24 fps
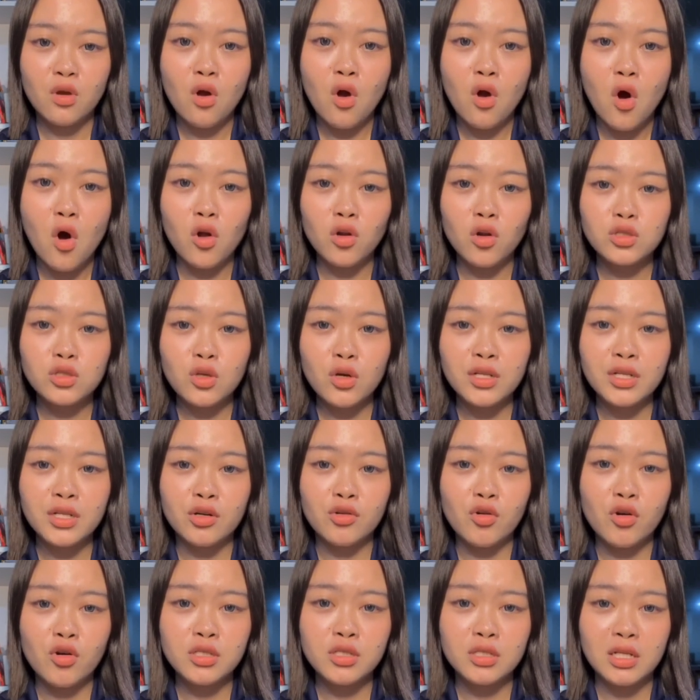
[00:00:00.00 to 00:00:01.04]
Also, the
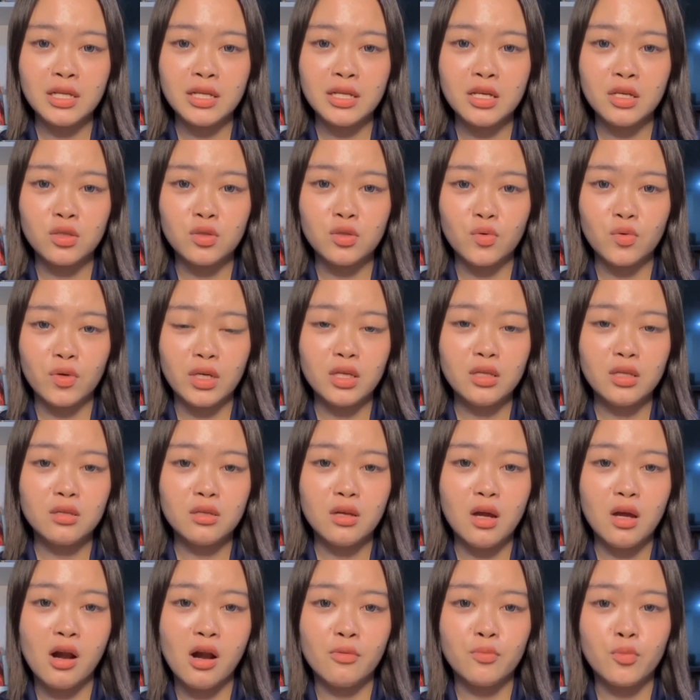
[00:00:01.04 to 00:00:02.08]
roads leading to it
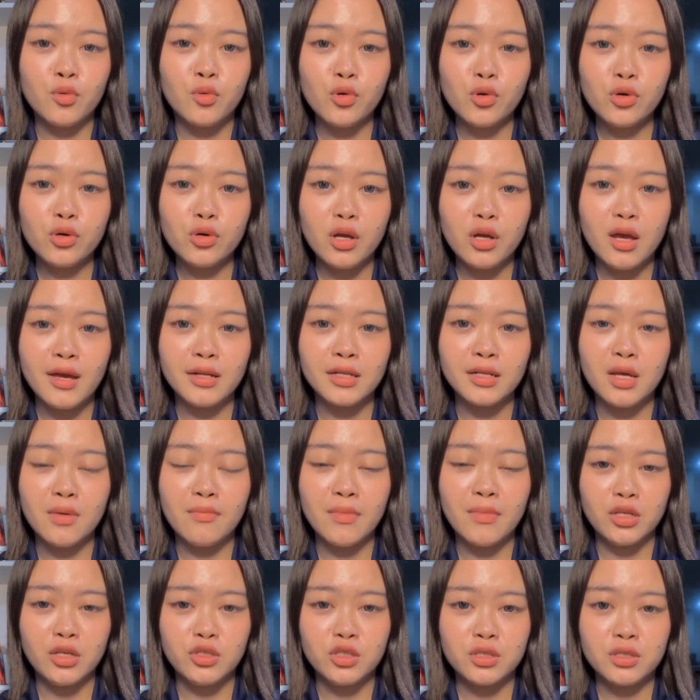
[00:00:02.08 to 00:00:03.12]
are poor and
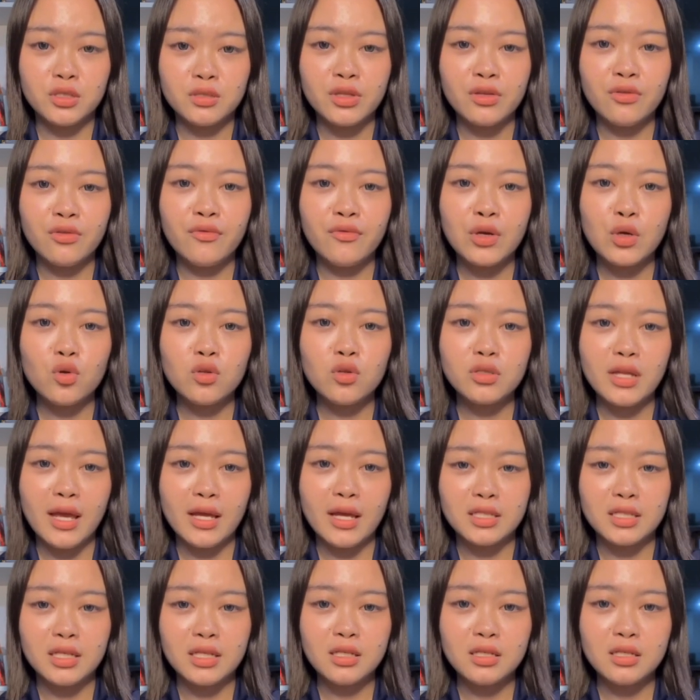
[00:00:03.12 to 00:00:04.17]
damaged. Difficult
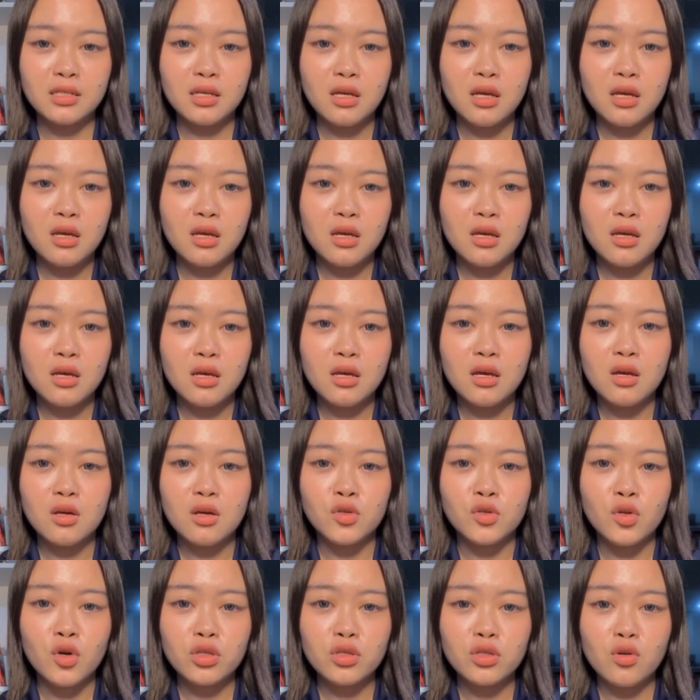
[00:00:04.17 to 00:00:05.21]
access not